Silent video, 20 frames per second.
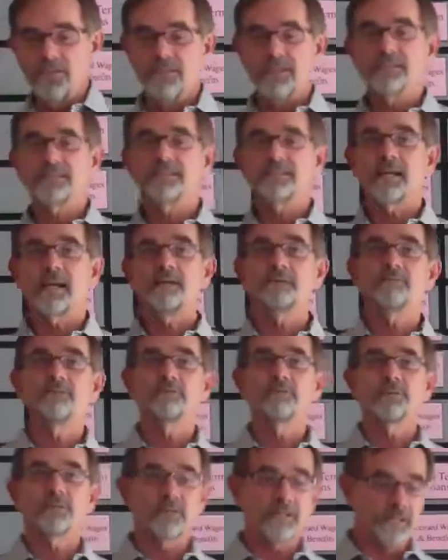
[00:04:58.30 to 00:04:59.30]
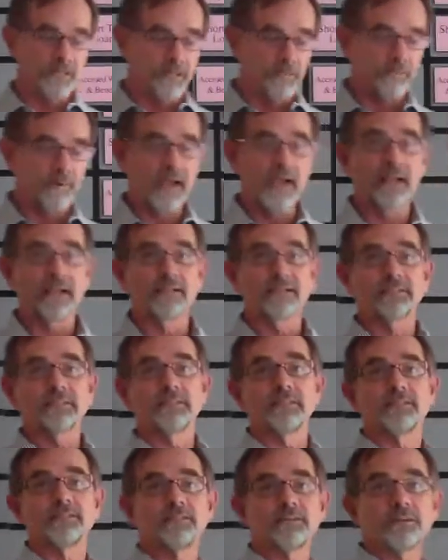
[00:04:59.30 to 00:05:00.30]
each time you look at the balance
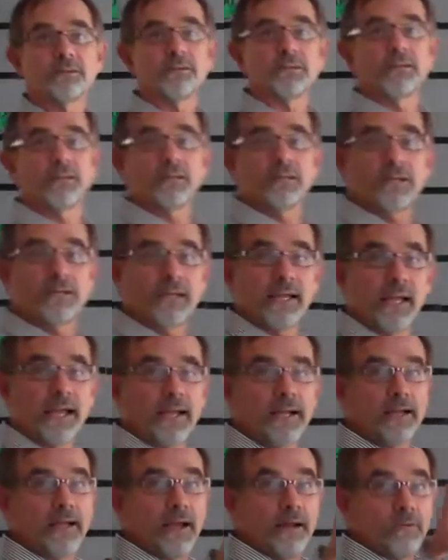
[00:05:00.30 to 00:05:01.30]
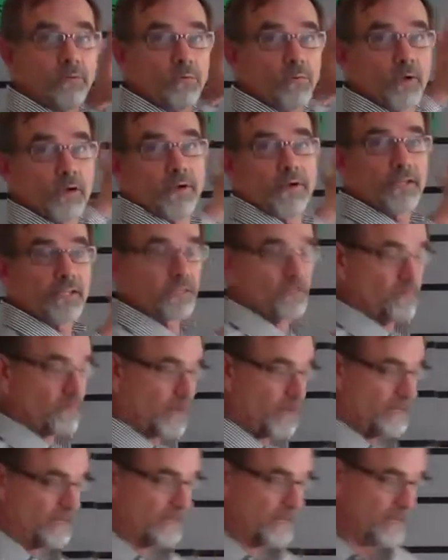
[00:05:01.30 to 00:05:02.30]
sheet, you're going to look at it at where it is
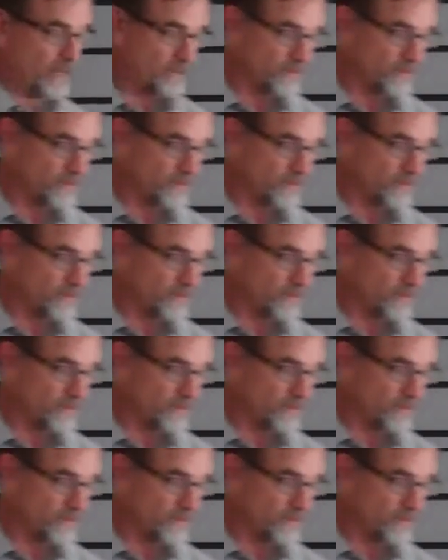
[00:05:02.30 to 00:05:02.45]
right